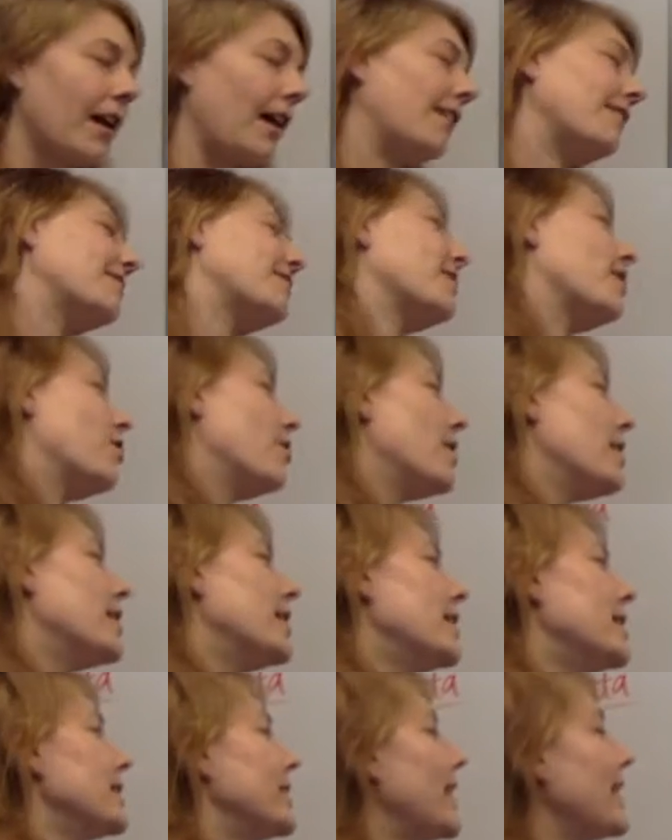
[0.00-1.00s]
Okay, so
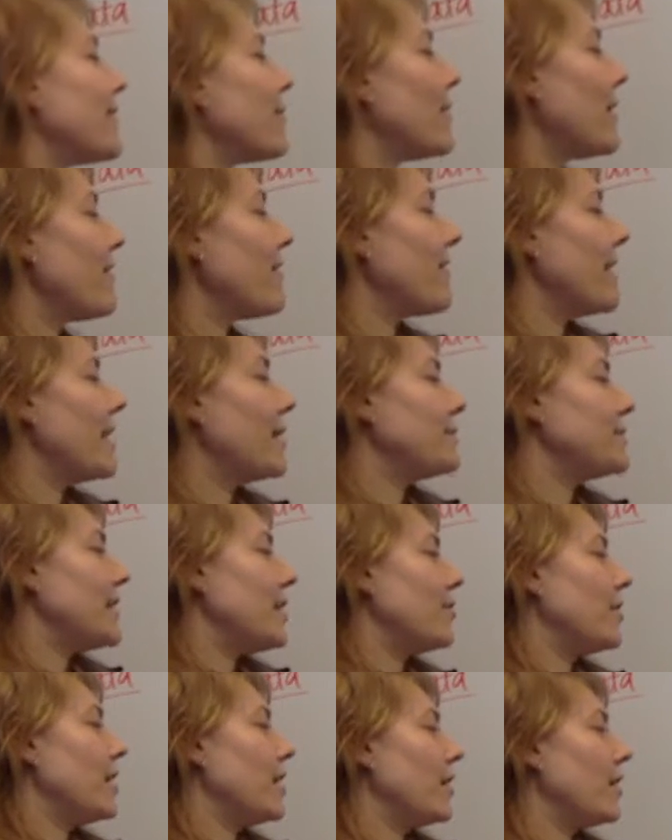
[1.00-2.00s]
that's what I set up
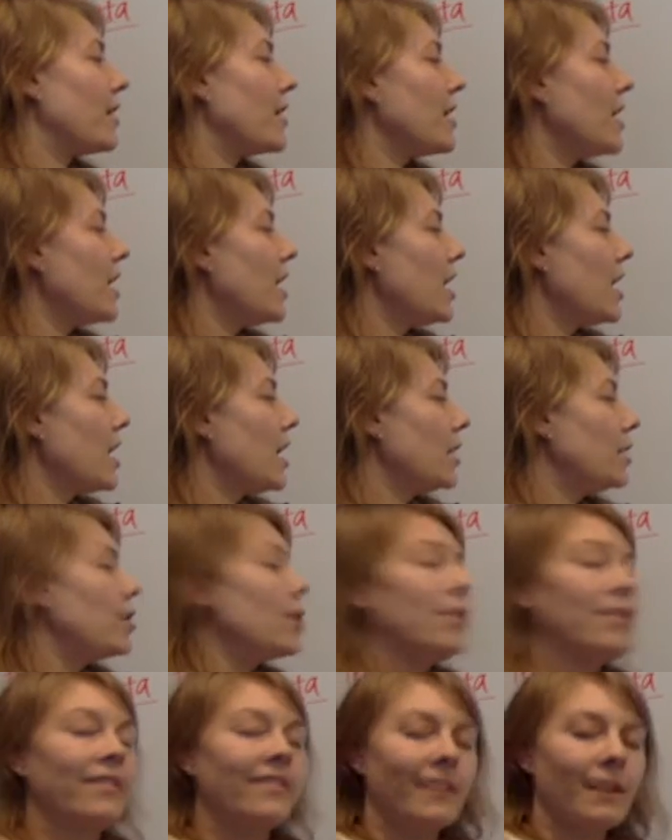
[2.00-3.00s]
down here.
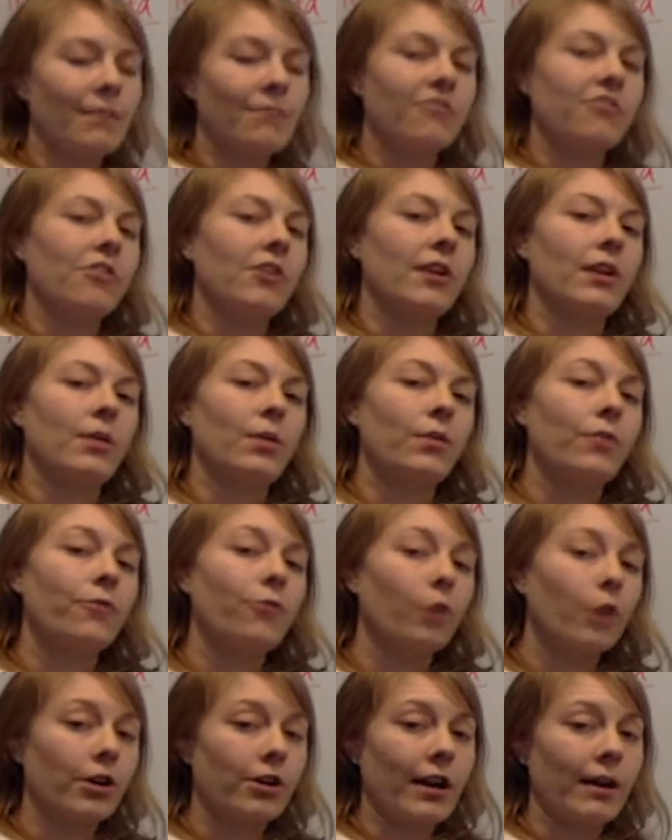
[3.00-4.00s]
Notice that I'm starting with
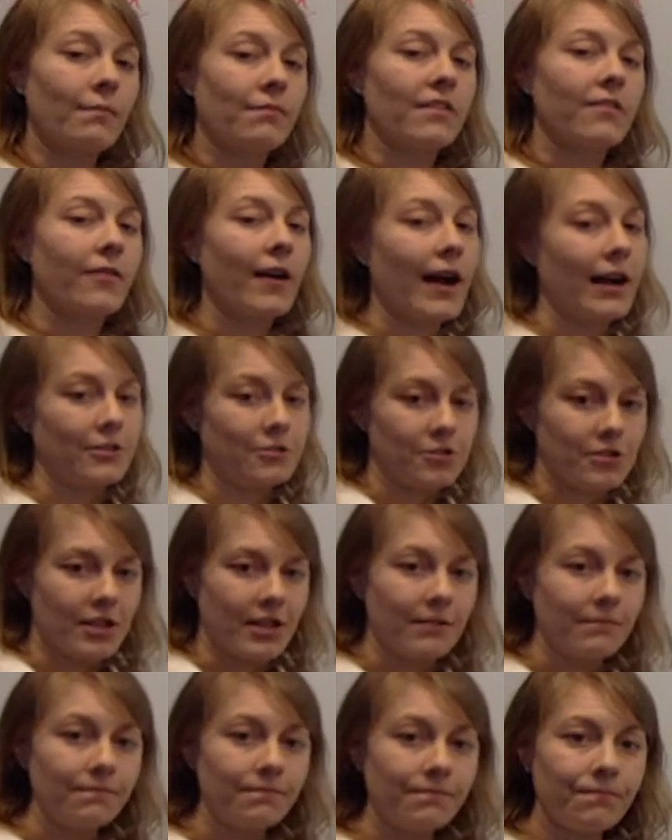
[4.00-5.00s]
4 grams of
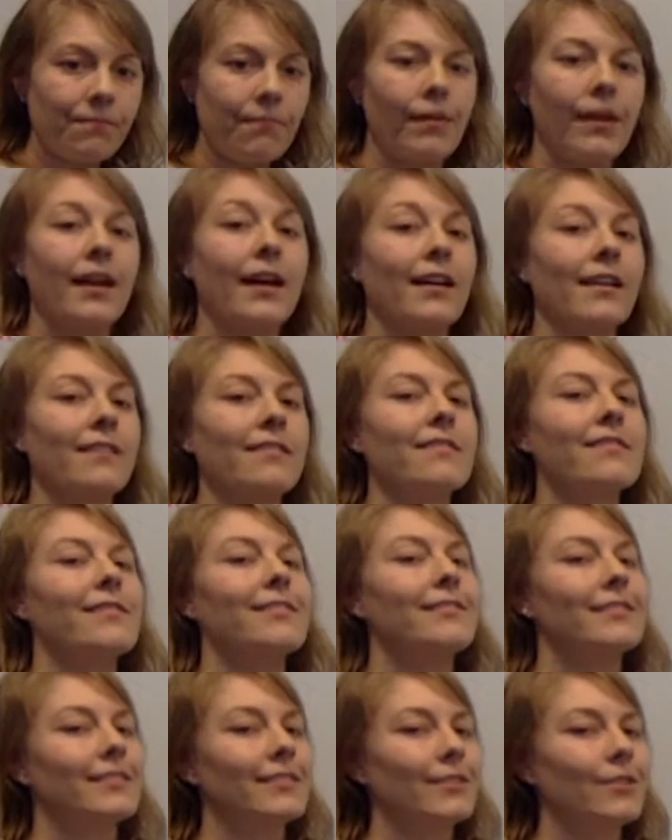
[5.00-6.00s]
hydrogen
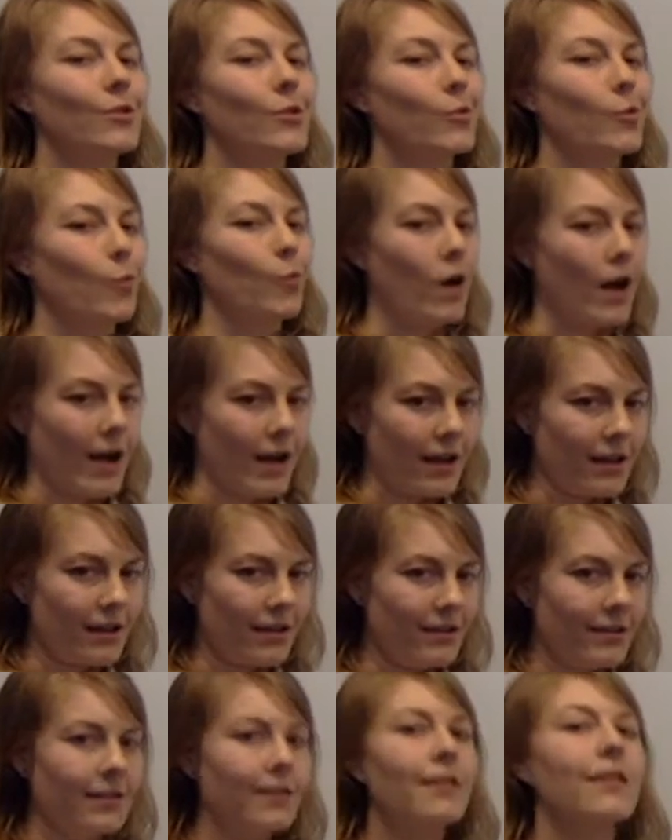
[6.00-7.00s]
because why?
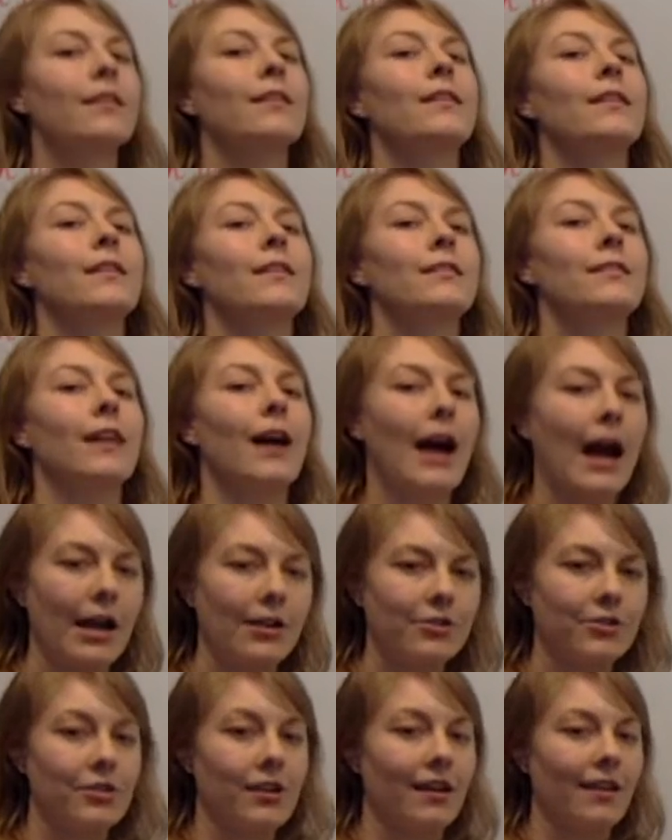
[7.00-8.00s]

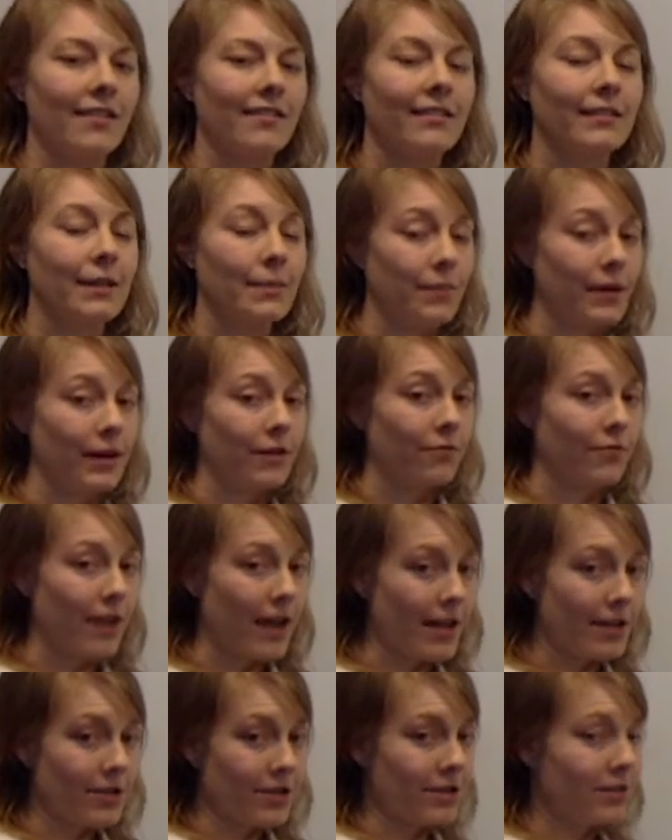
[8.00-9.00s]
Hydrogen is a limiting
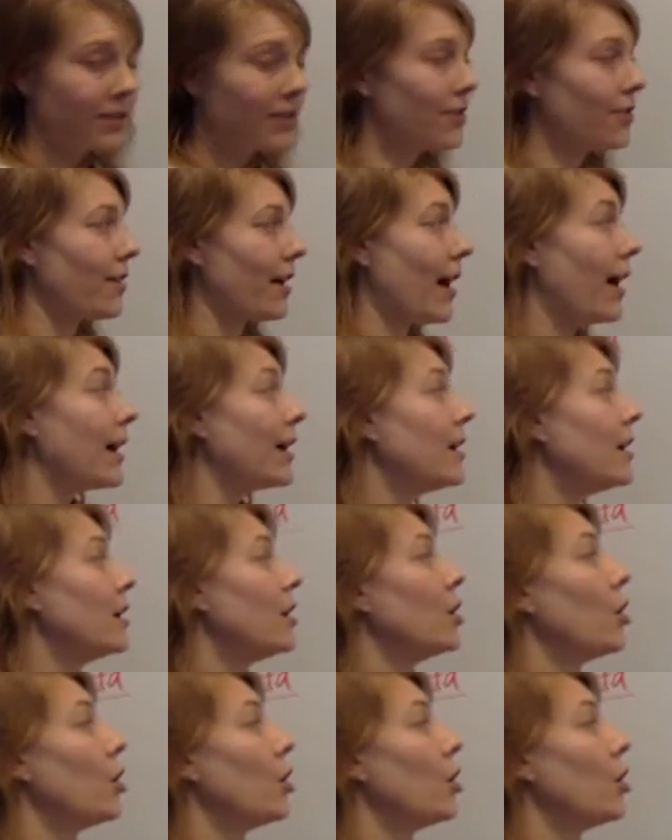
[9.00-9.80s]
reagent. Okay.